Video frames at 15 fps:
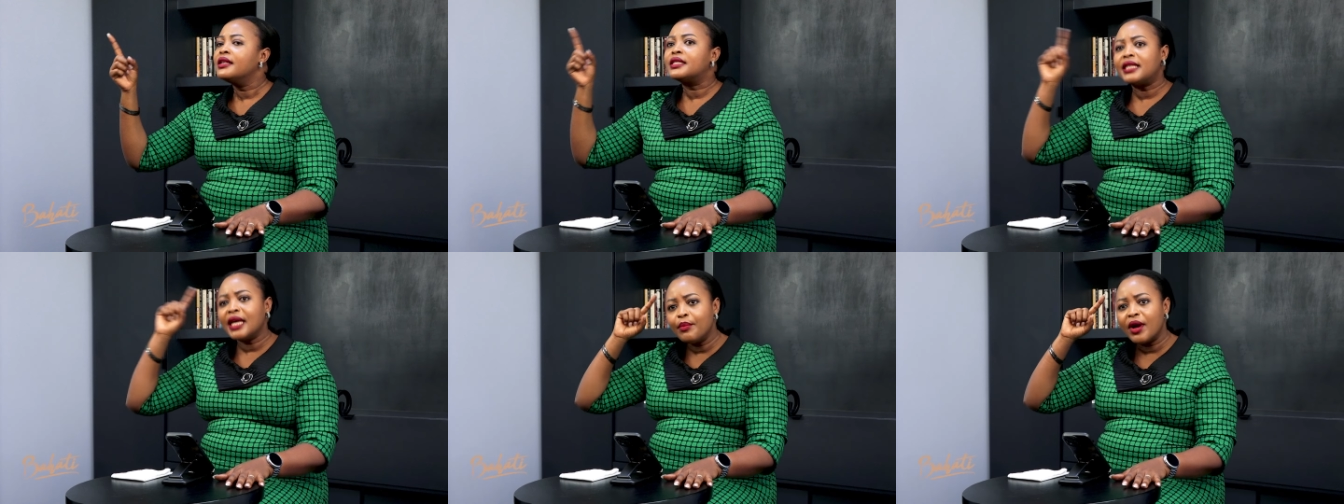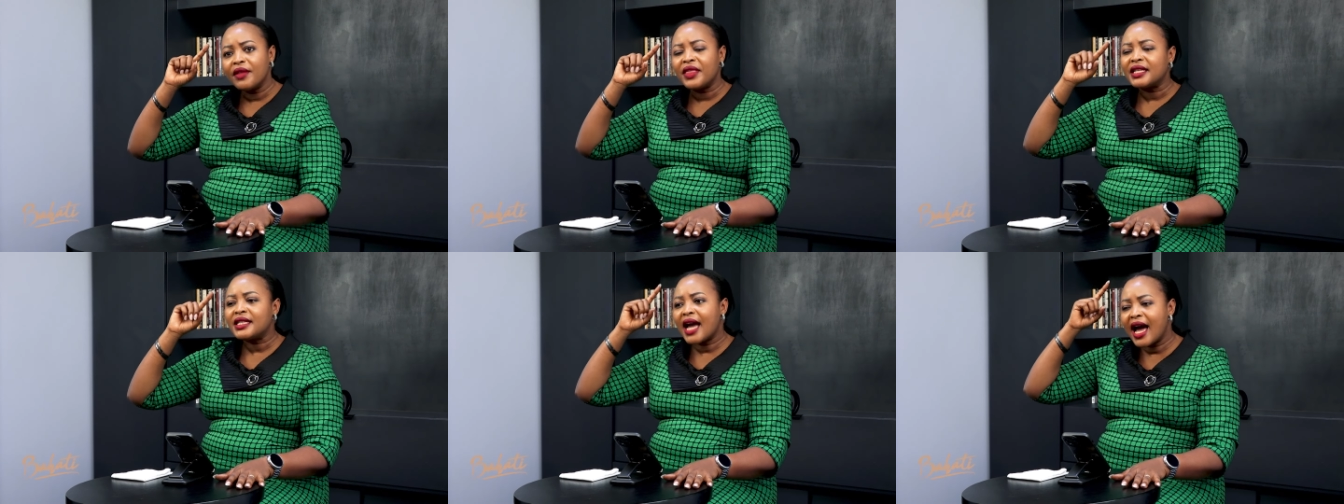someone
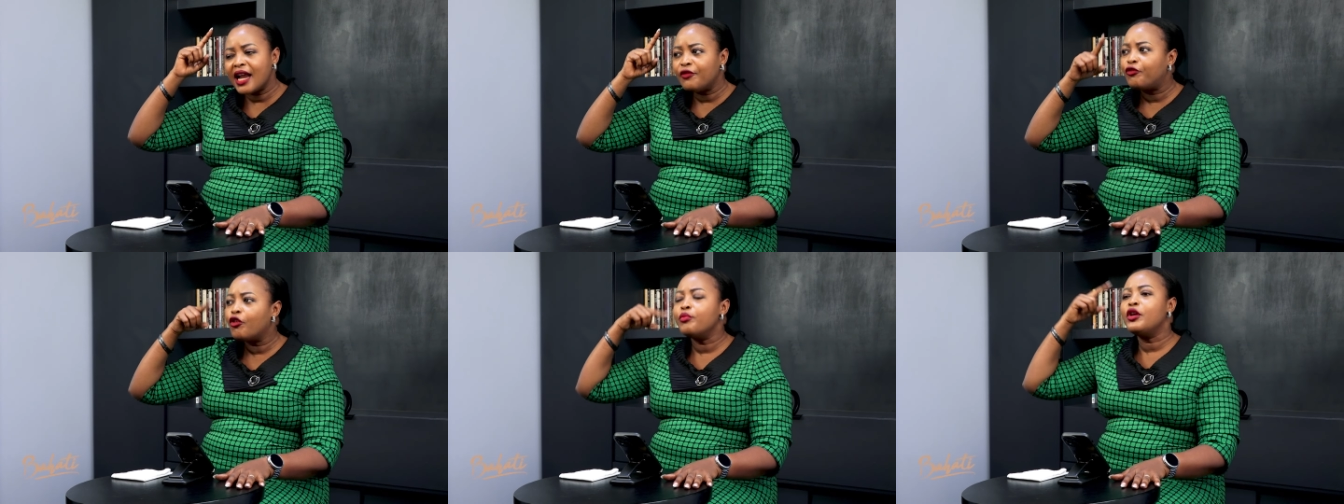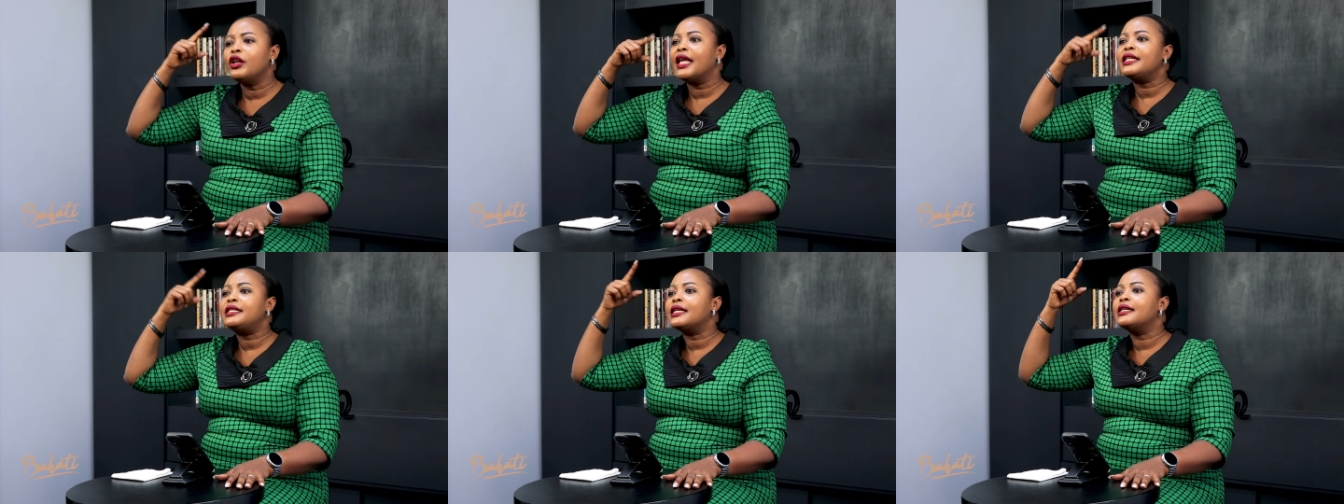that had
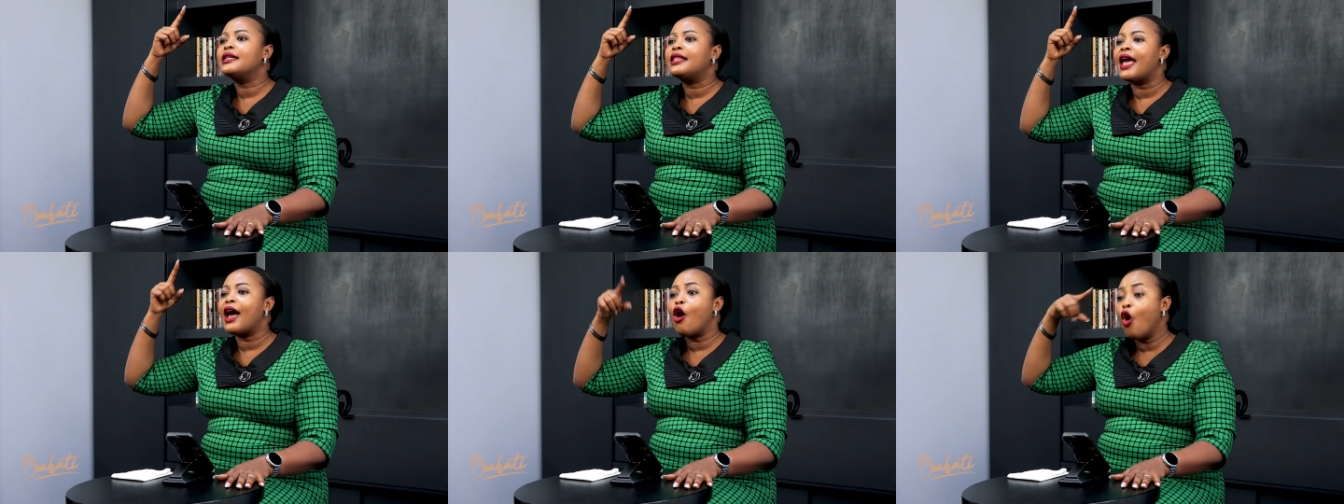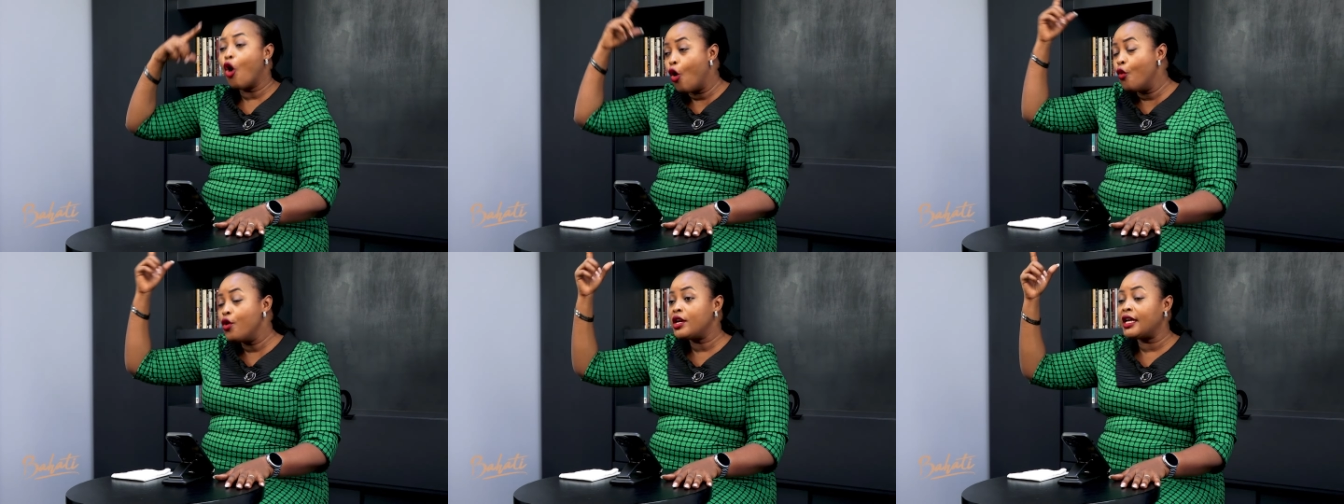formulated their
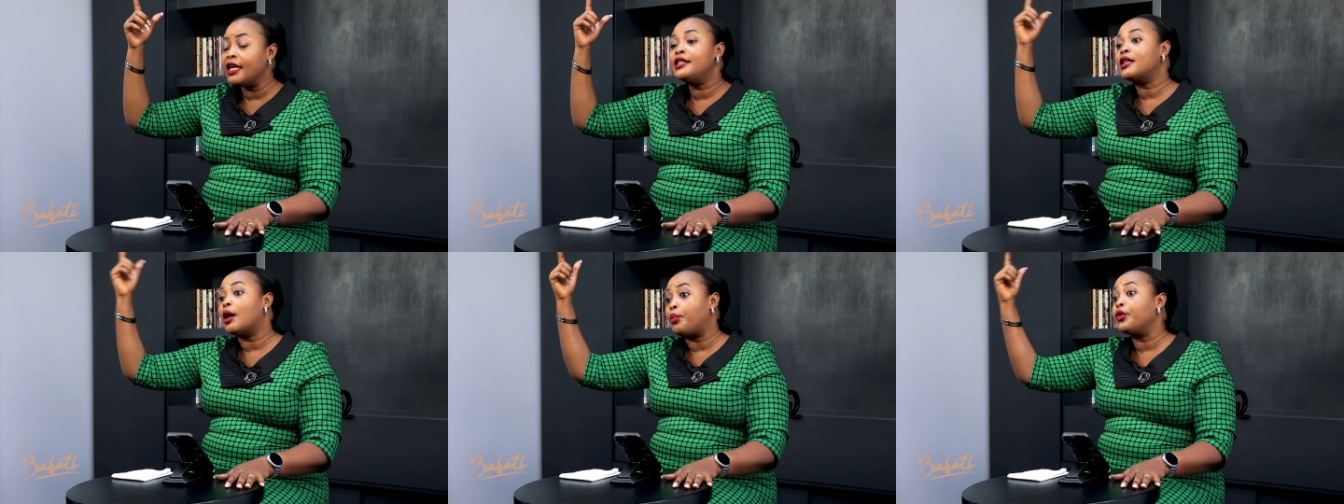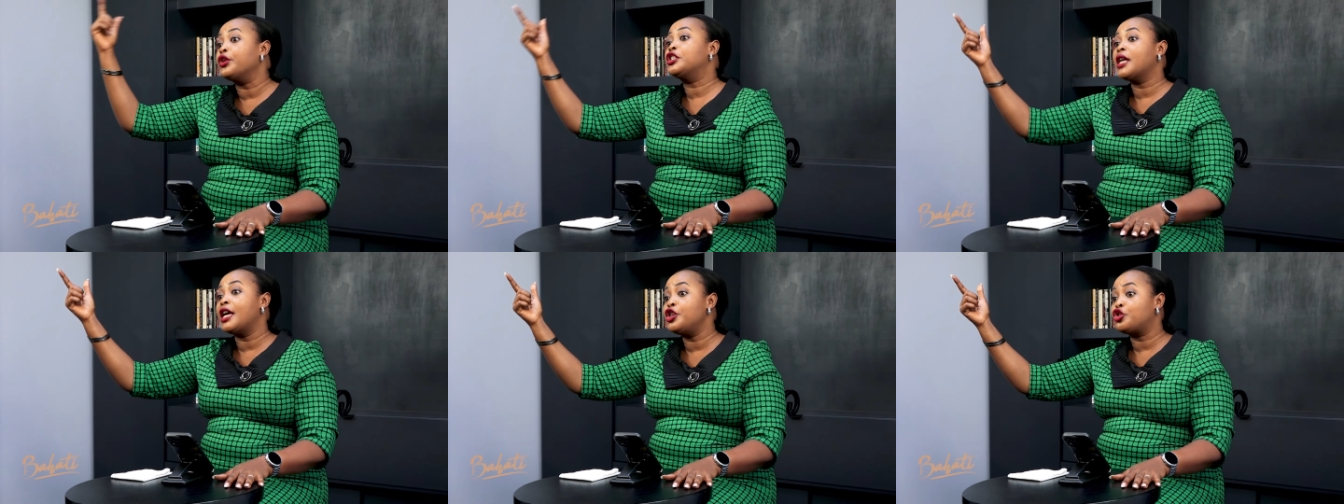own
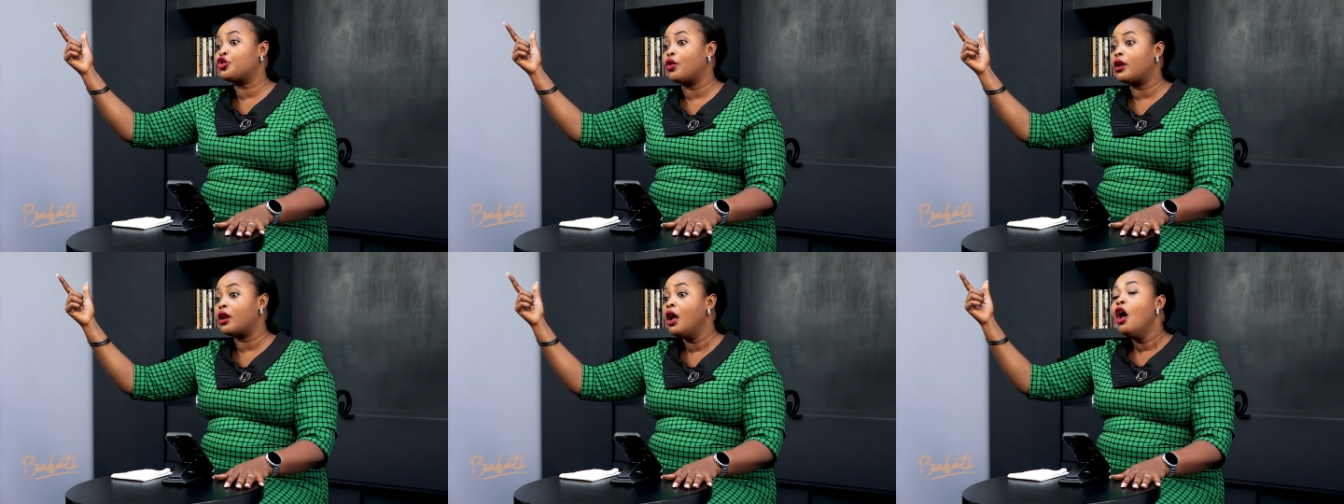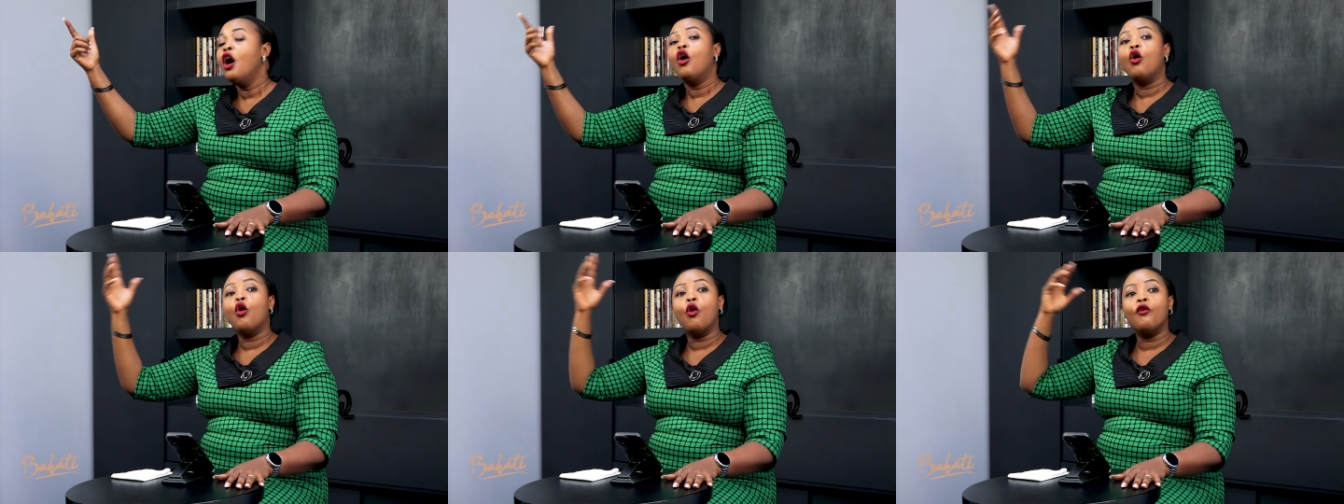interpretation
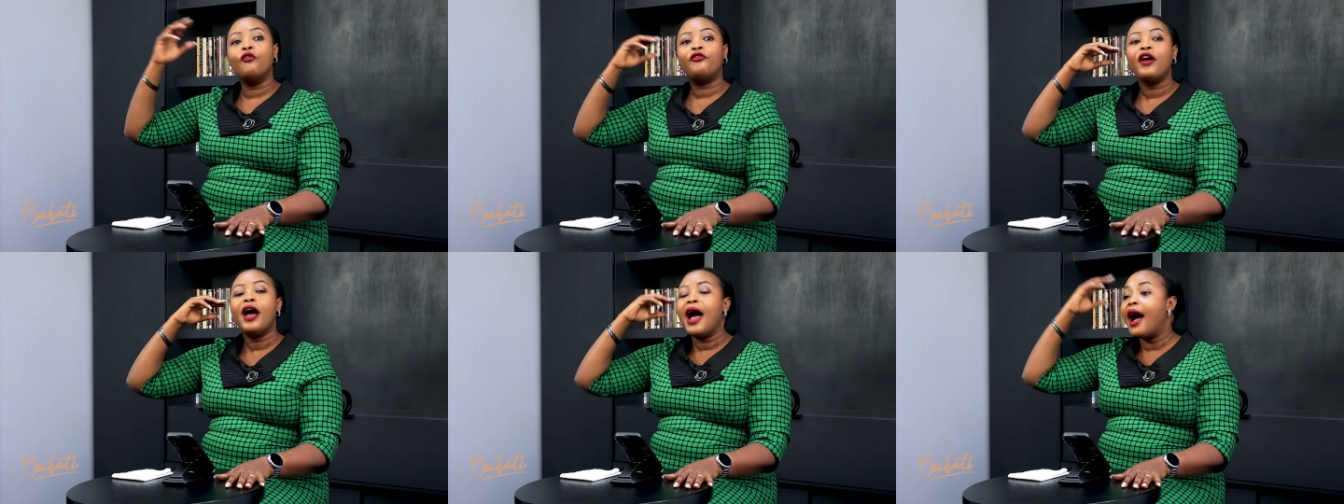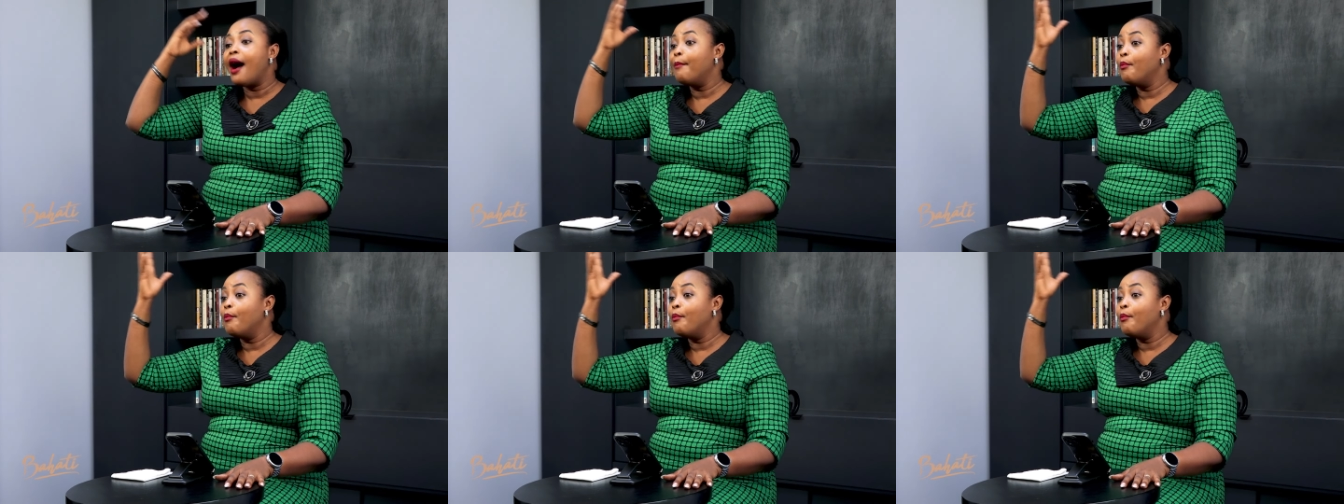of her